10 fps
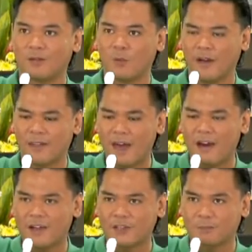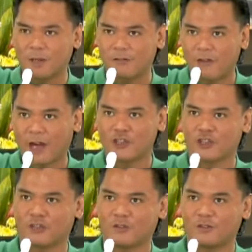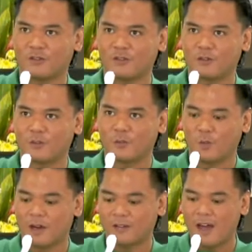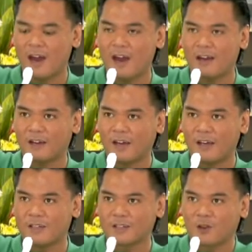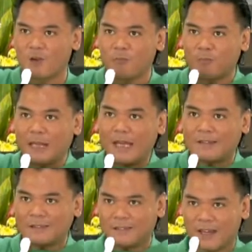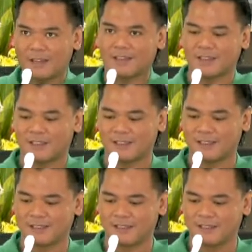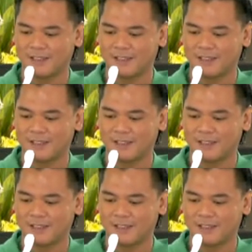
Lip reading: where there is perfection, where there is completeness.